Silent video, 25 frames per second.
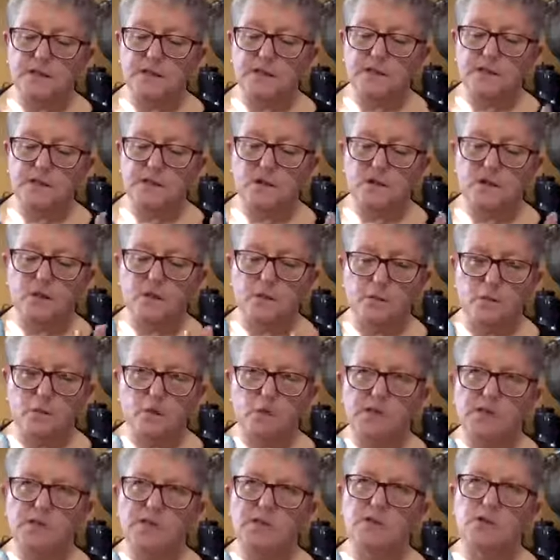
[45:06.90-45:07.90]
So
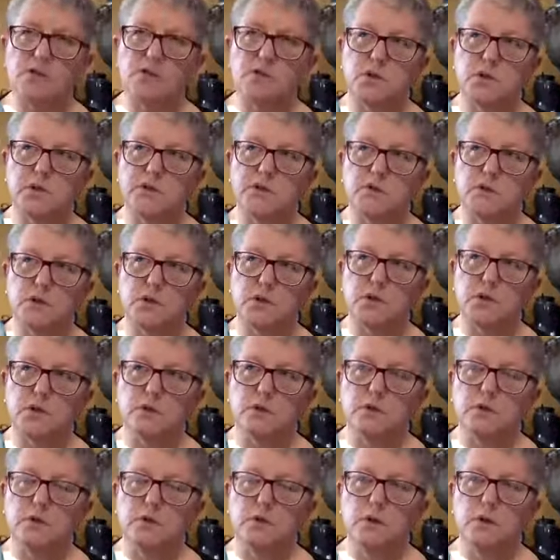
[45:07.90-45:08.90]
water, salt, olive
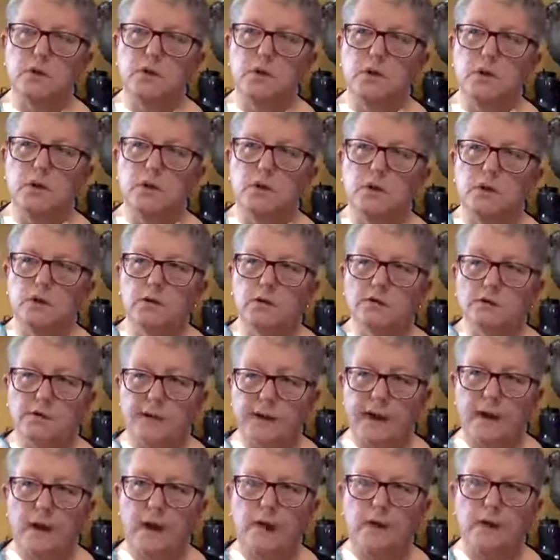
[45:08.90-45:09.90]
oil,
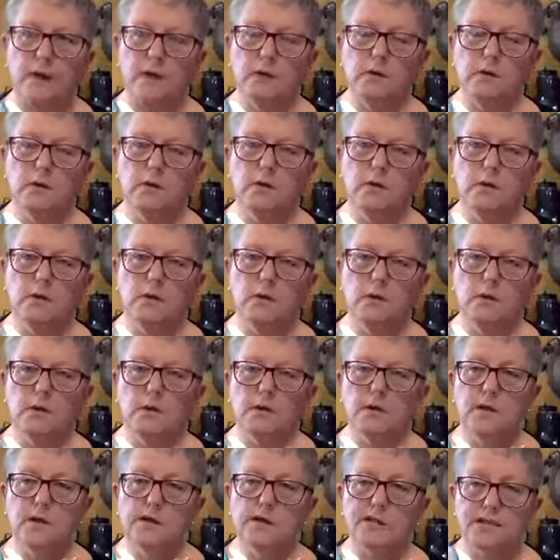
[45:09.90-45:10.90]
flour,
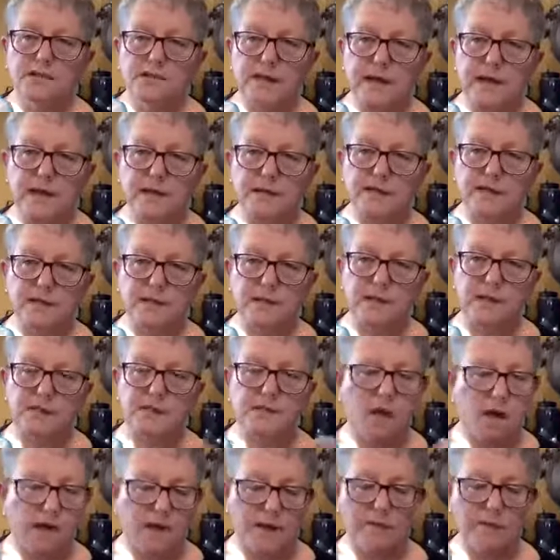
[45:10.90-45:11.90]
starter,
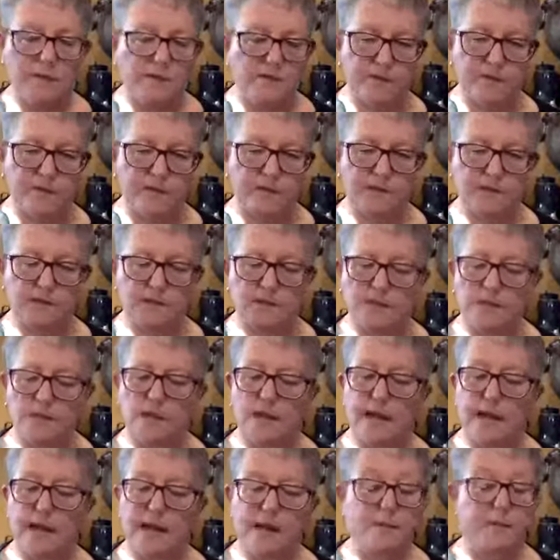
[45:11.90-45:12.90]
tiny bit of yeast,
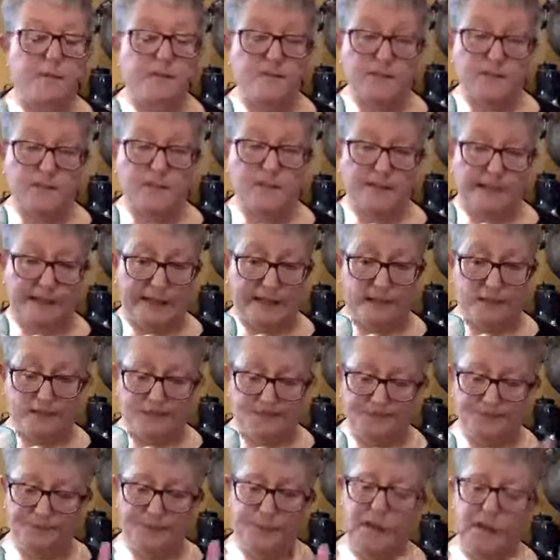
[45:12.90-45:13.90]
and a bit of semolina.
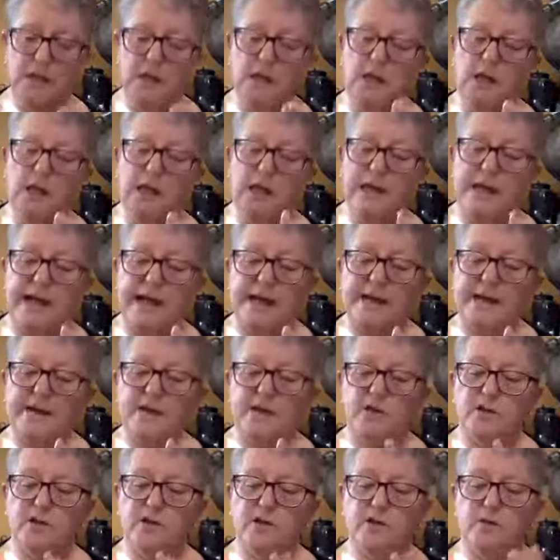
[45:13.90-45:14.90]
And
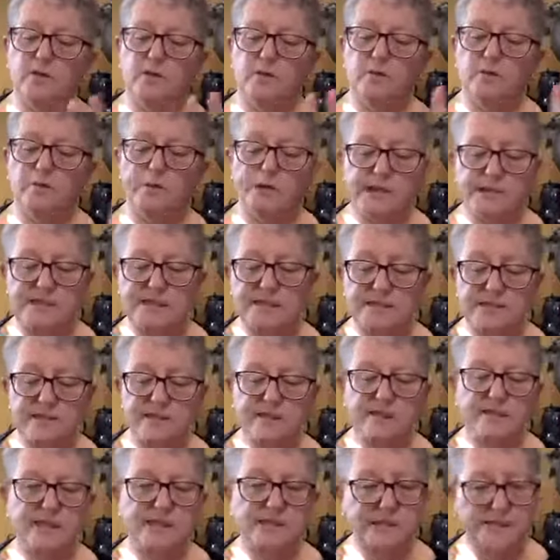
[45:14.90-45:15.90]
you mix it
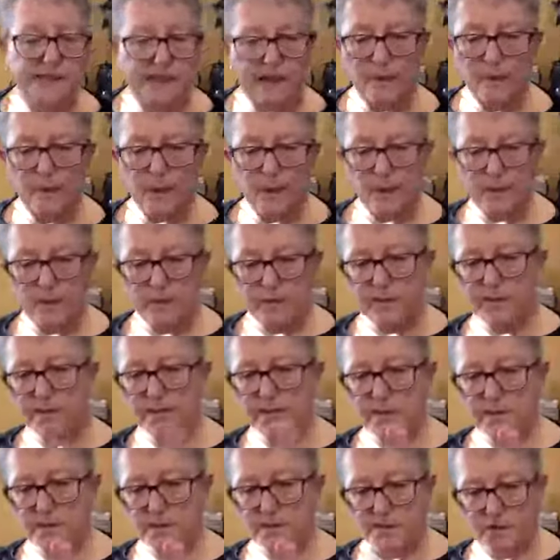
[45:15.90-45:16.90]
the same way we mix
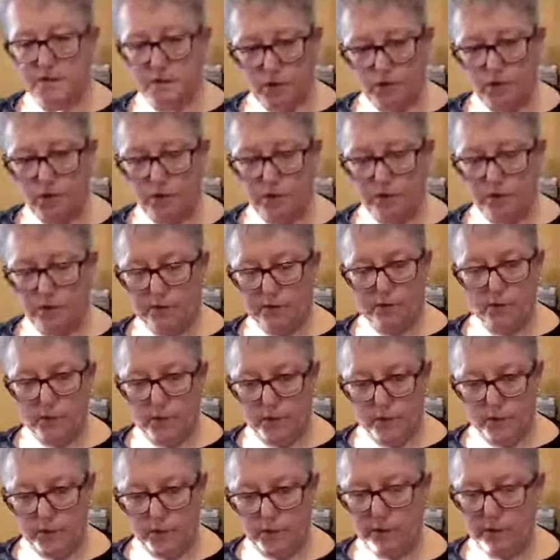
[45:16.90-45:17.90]
the dough that we're
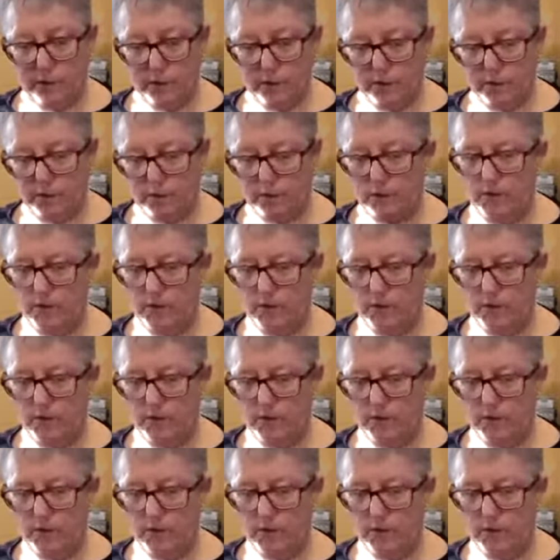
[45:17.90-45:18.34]
working on,